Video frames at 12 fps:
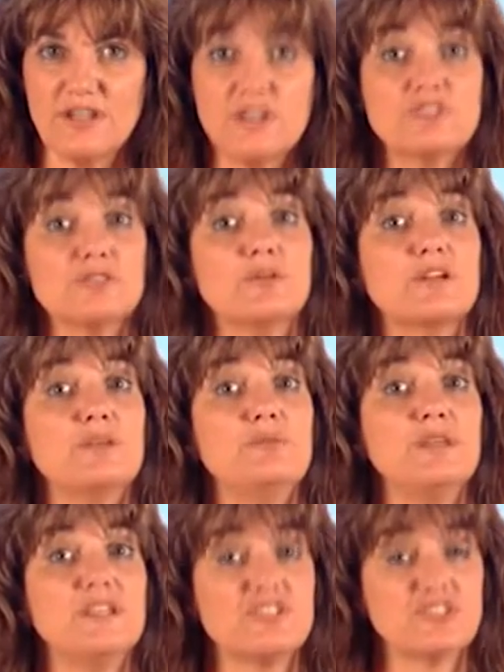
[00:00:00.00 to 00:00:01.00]
So it can
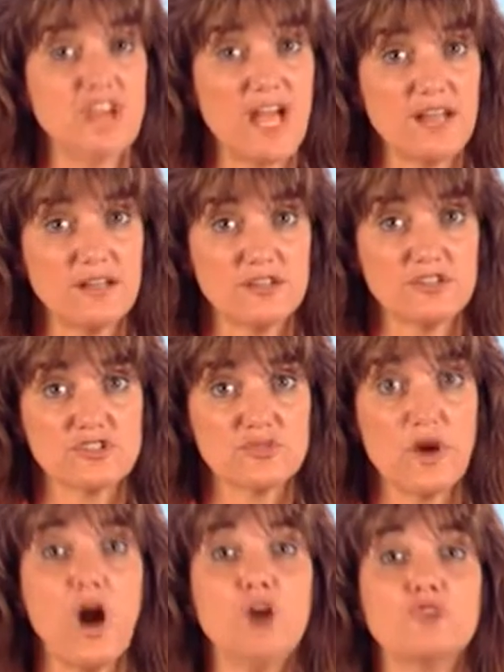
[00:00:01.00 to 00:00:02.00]
be a challenge.
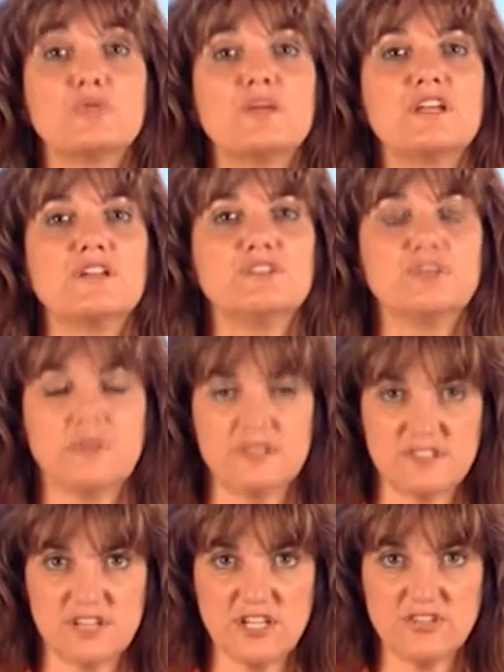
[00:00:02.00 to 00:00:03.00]
All we can do is
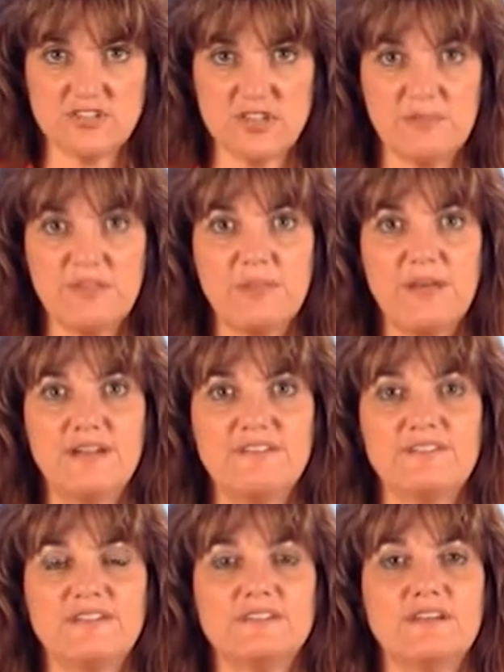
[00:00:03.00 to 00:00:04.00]
teach them the
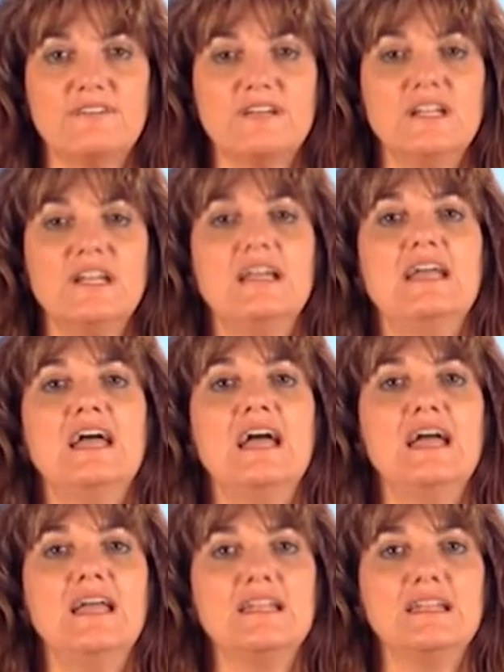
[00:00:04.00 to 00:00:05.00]
benefits of it
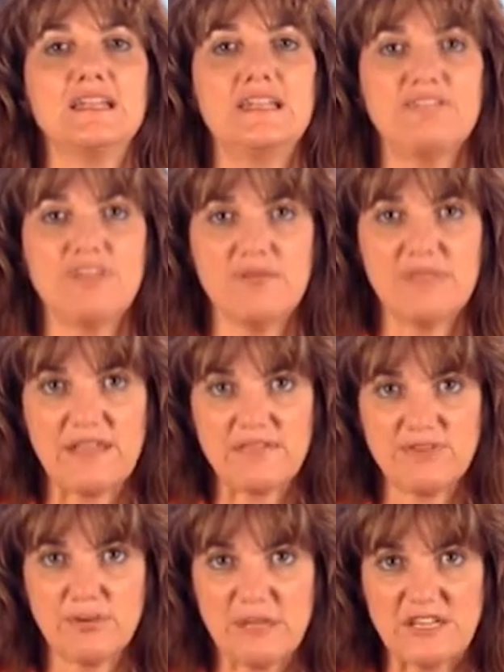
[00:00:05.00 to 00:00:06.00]
and give them the
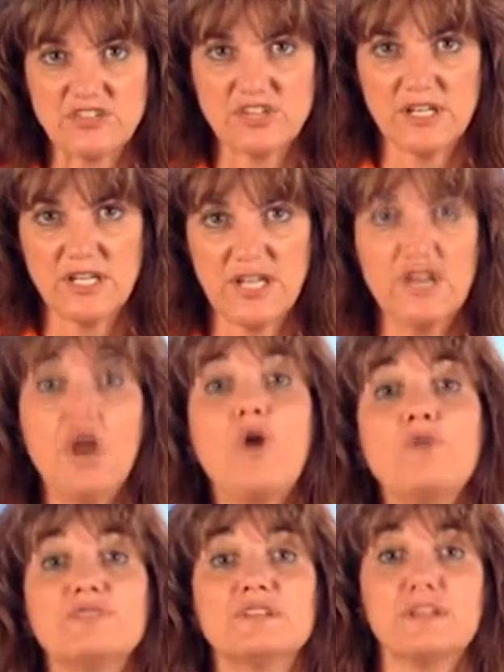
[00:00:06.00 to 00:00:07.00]
information, and
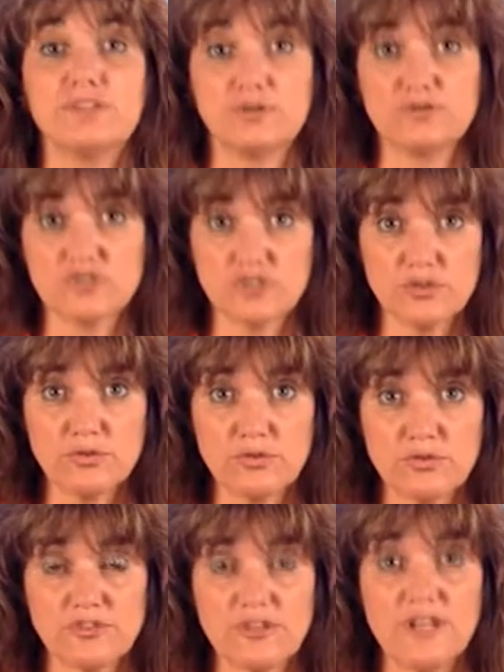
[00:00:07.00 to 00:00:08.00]
hopefully they'll
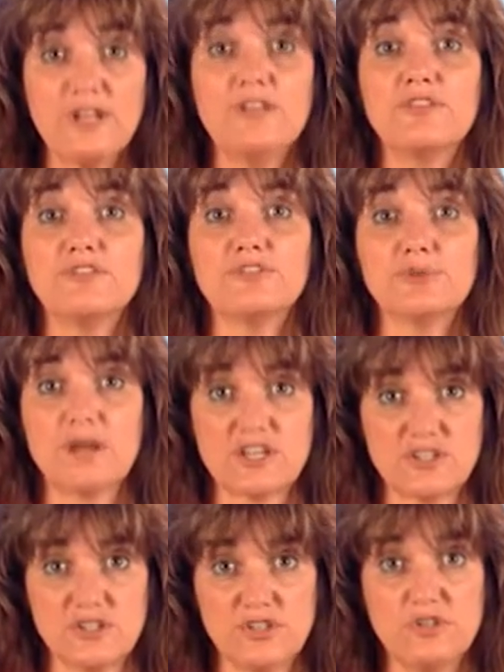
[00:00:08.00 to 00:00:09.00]
choose the
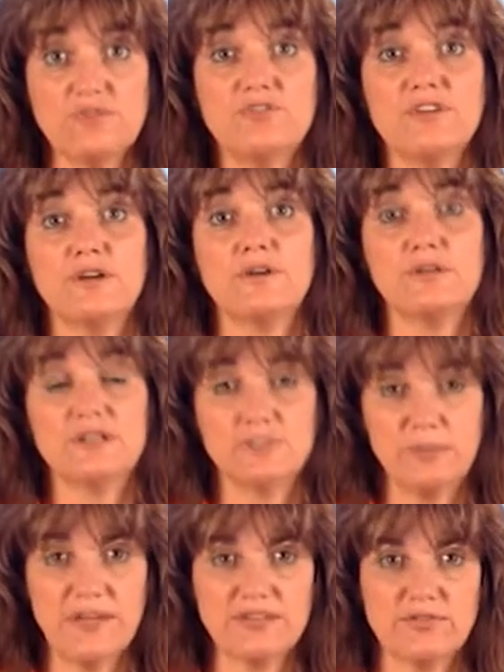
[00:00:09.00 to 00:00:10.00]
direction you feel is
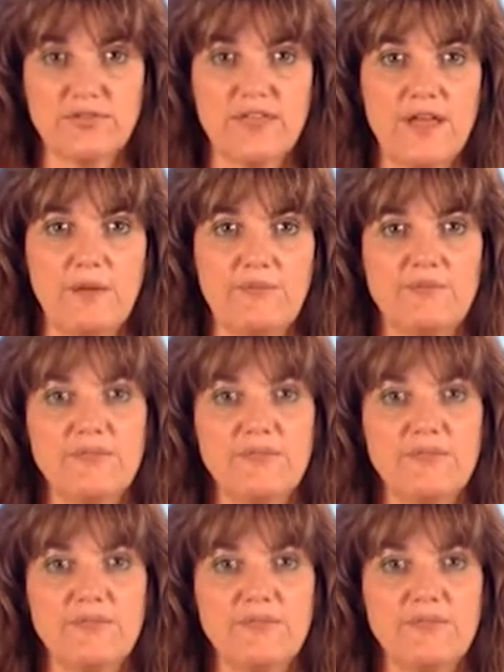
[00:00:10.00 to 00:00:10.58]
best for them.